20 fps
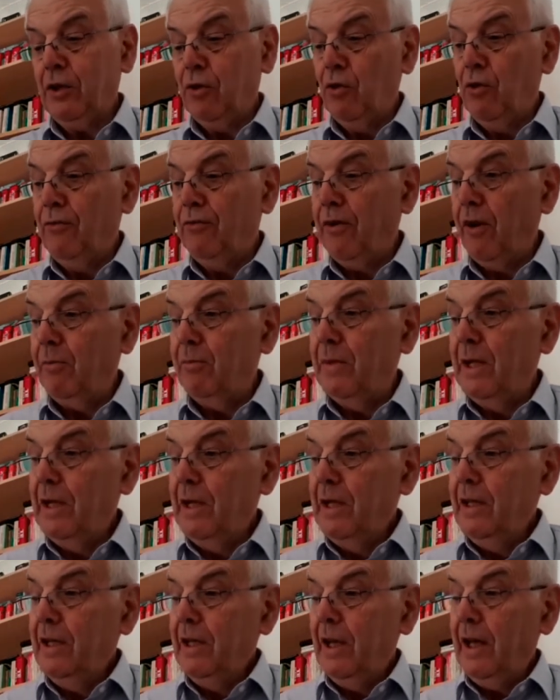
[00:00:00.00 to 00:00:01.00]
We know from
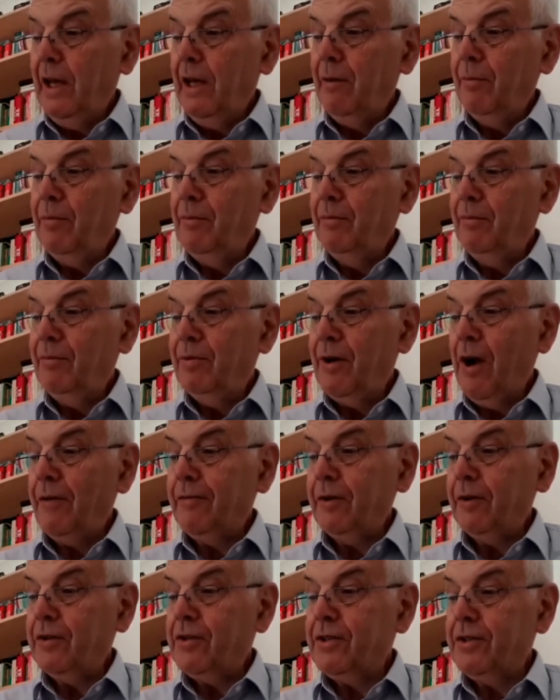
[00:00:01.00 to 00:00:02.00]
uh,
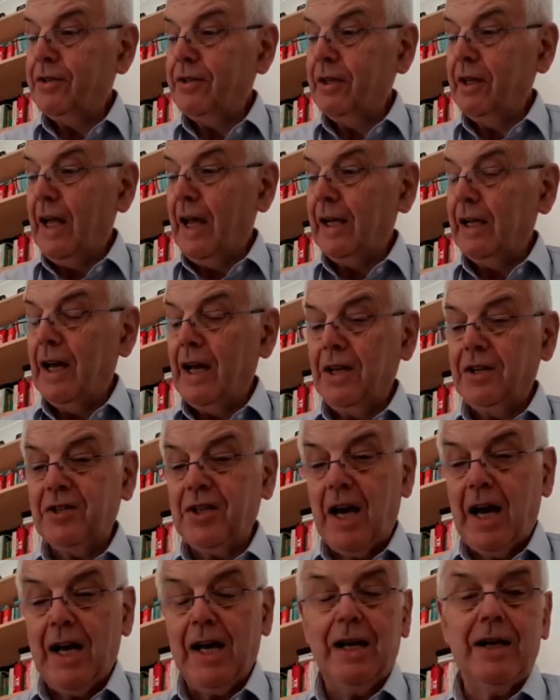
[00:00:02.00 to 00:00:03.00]
prophets like
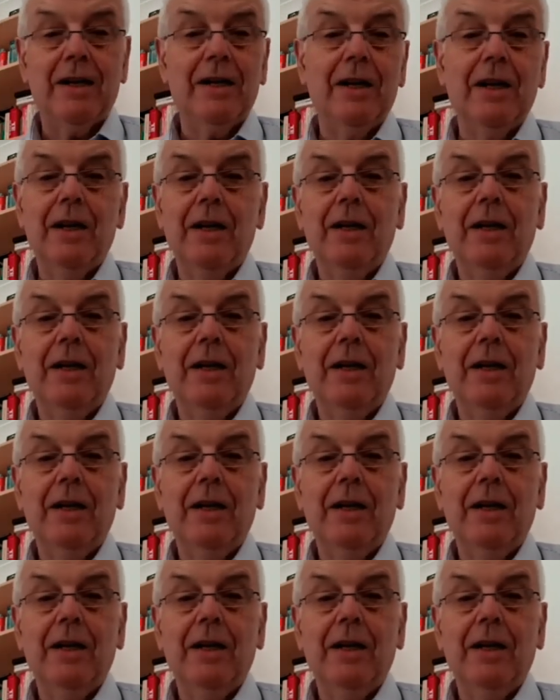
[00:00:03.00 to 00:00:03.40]
Isaiah